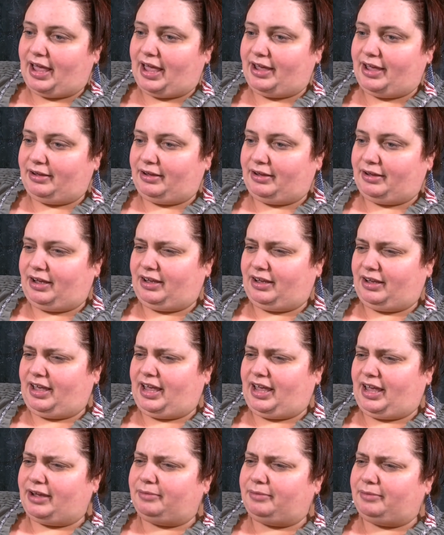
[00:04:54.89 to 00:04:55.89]

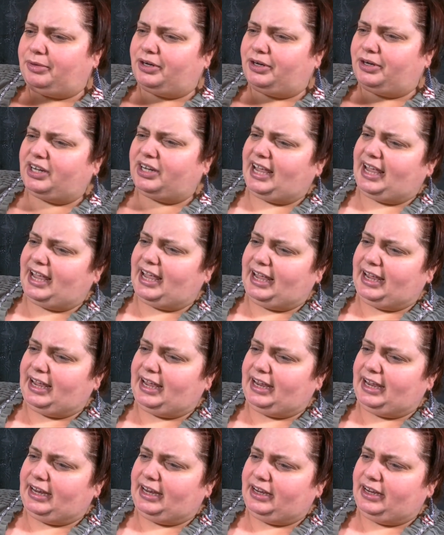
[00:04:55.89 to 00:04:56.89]
A Amber
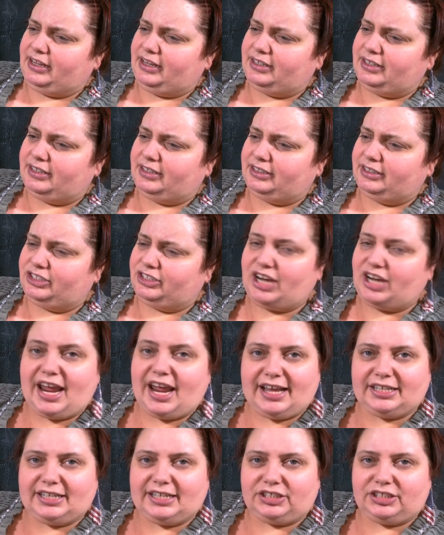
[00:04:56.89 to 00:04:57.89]
Kay,
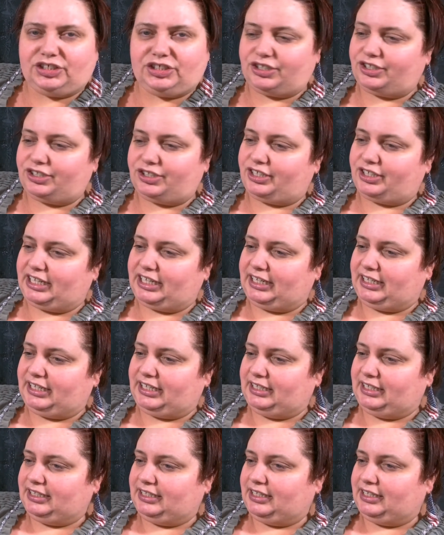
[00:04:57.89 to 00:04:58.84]
Jazz Journey,